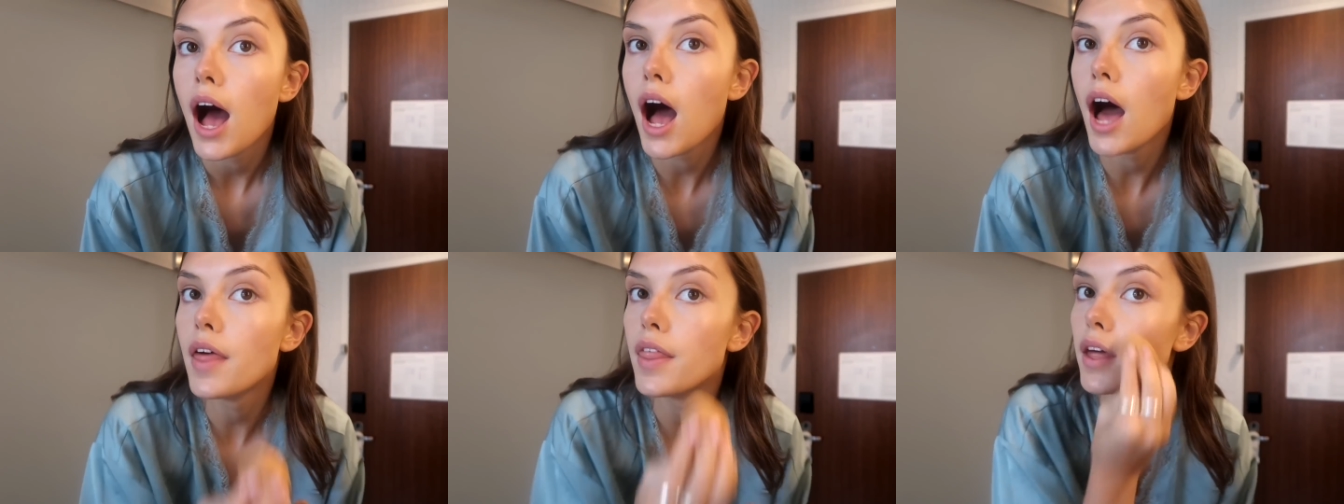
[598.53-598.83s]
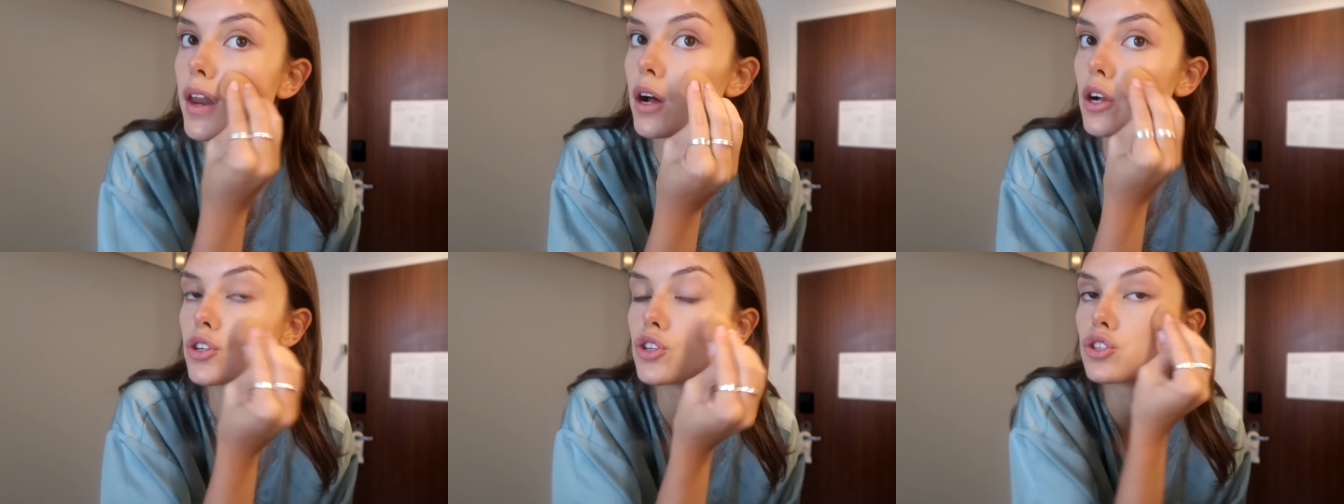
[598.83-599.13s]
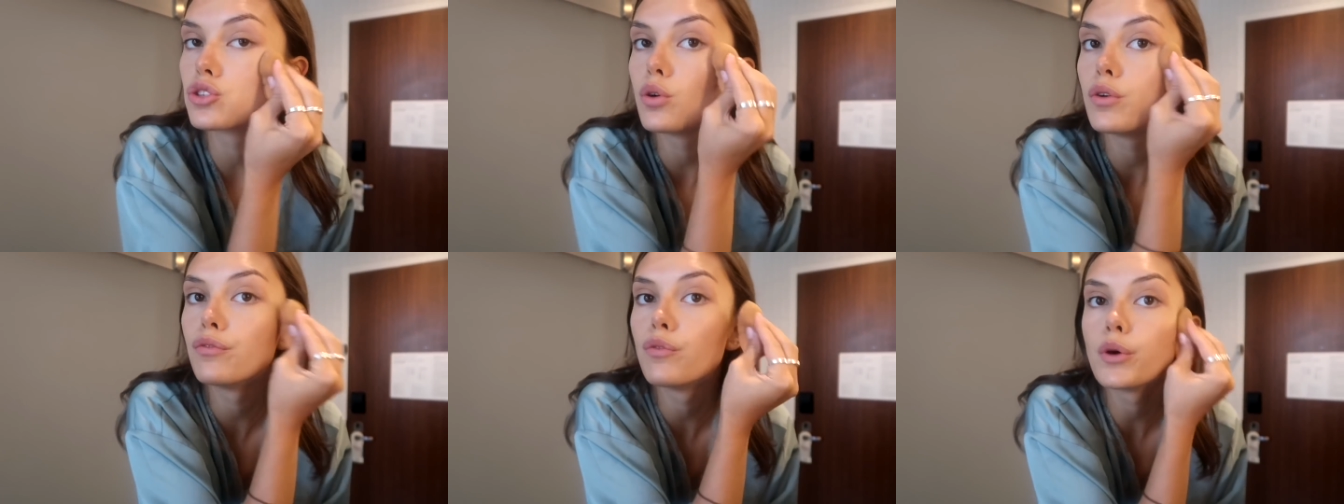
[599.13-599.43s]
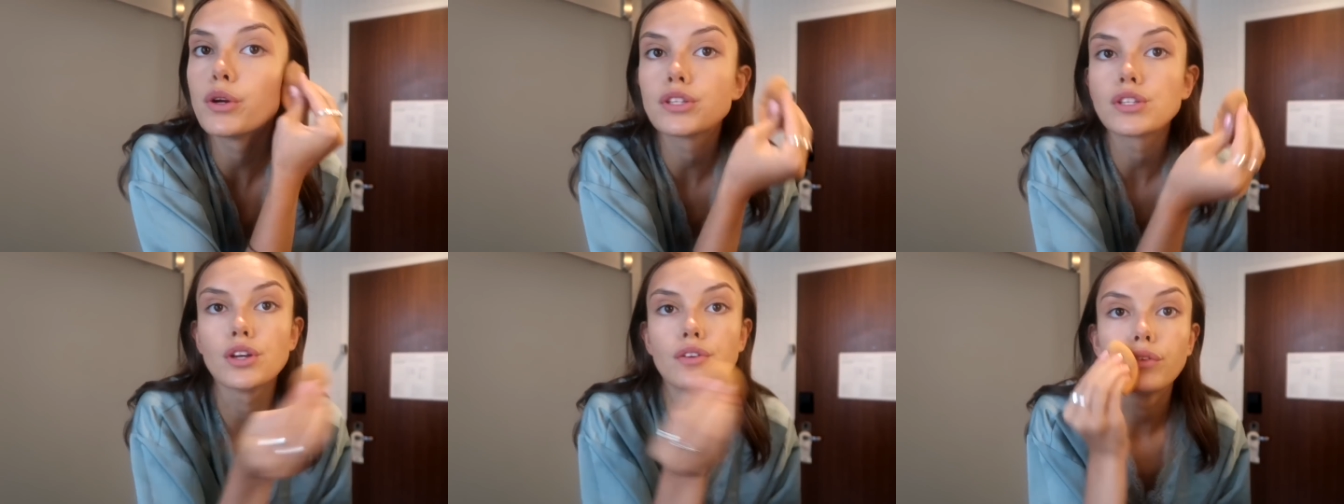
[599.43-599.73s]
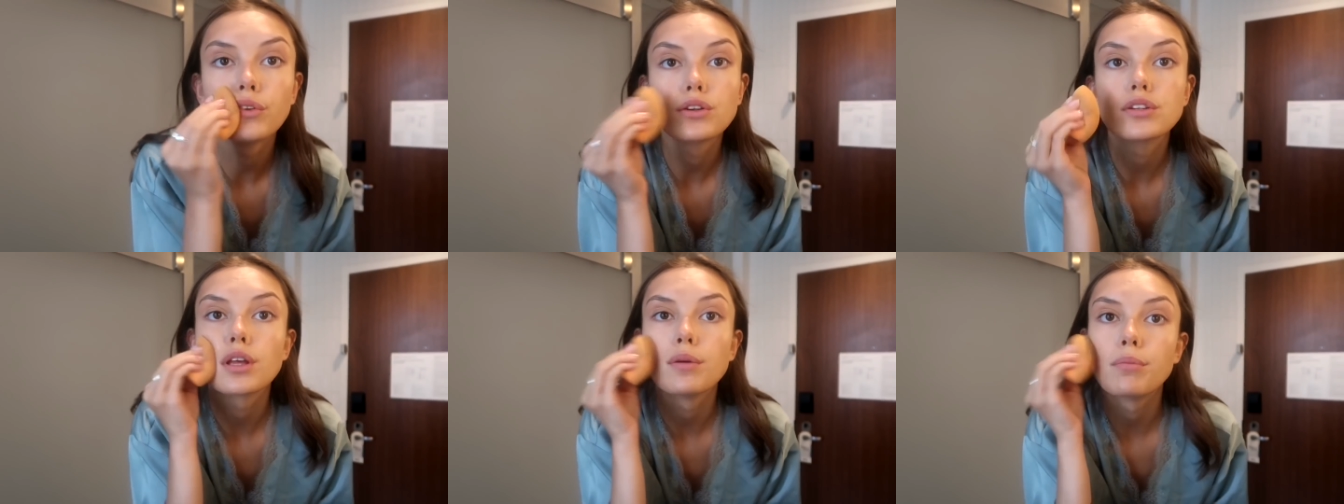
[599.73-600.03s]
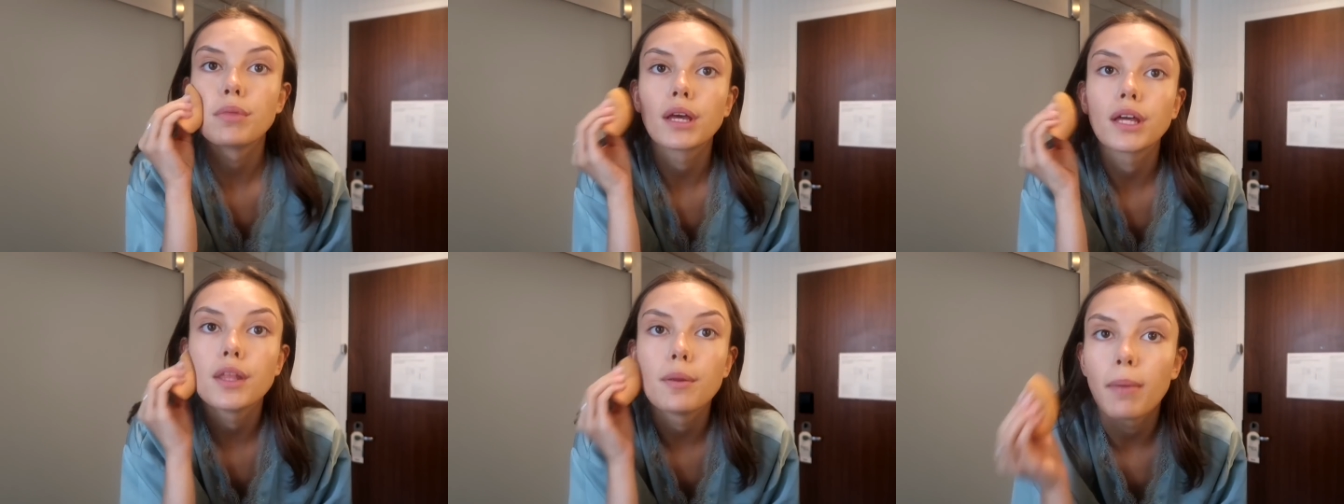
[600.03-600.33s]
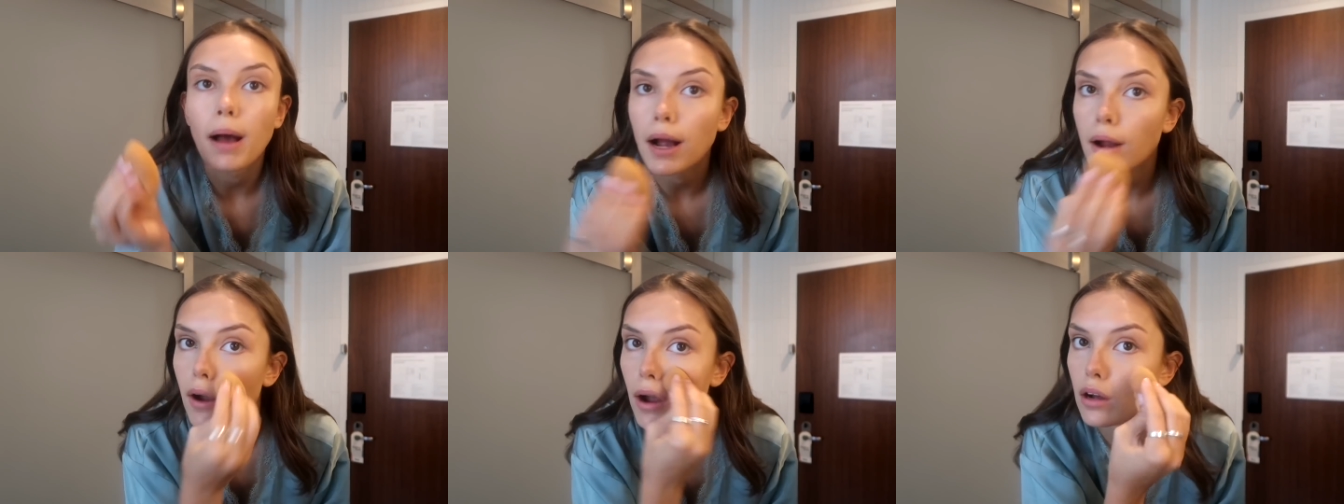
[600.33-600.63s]
and then I'll just do a voiceover or something in the
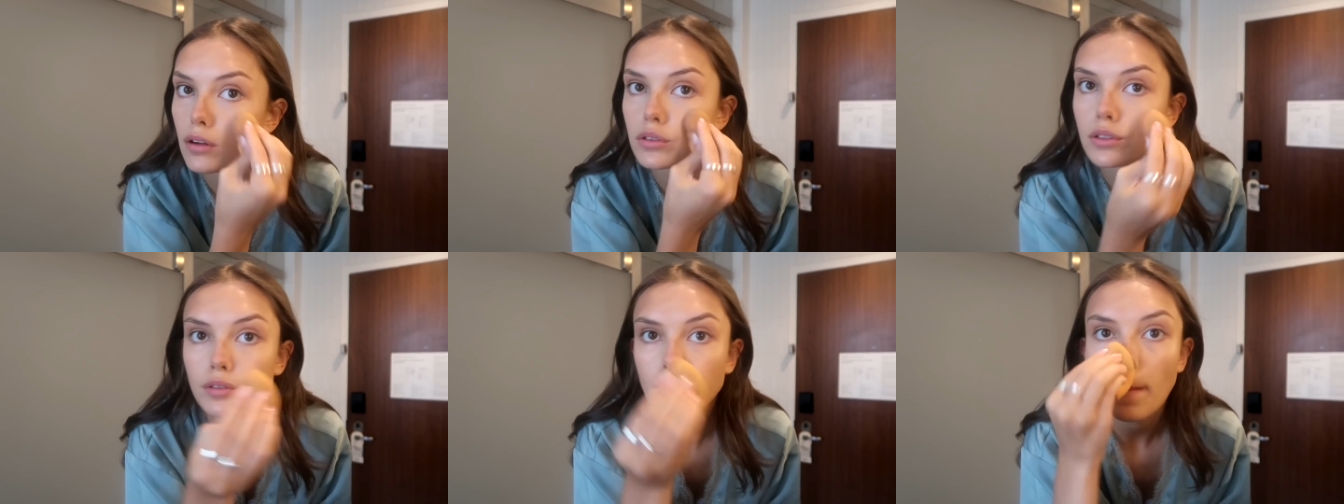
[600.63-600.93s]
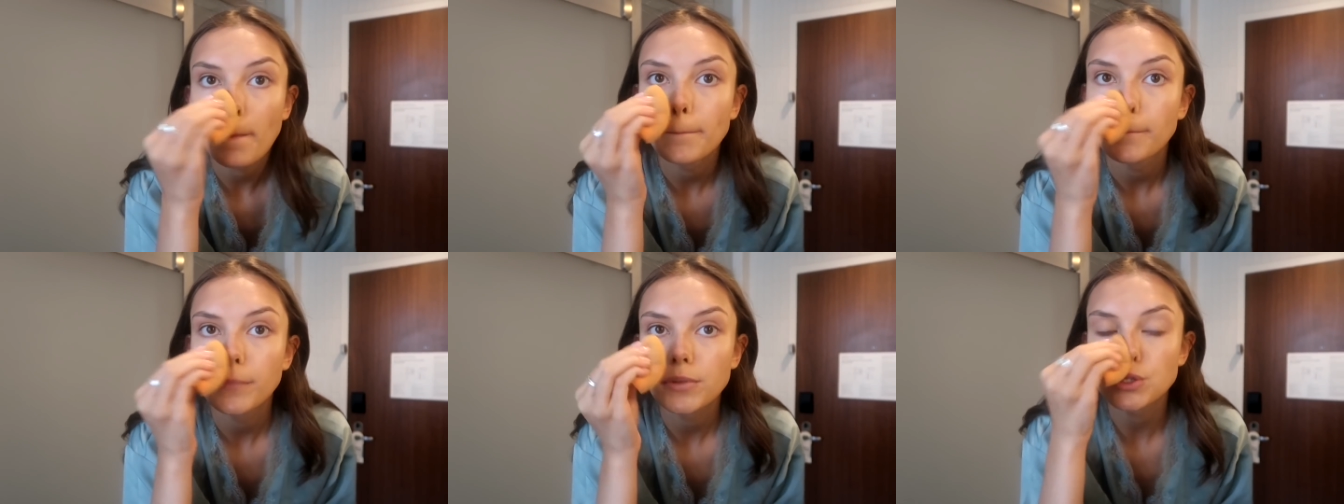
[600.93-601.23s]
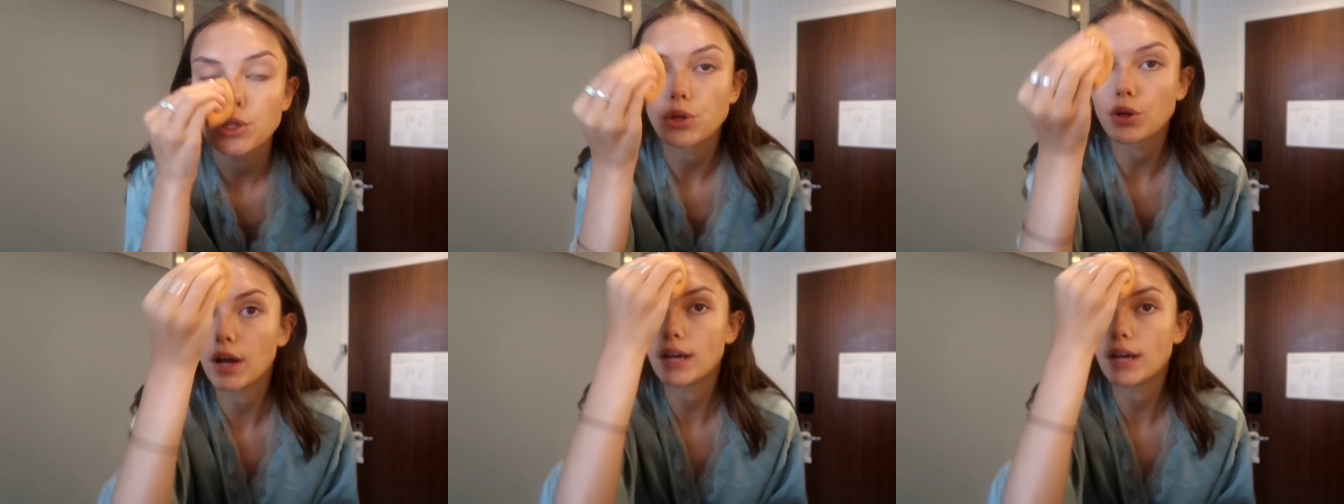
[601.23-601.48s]
background so you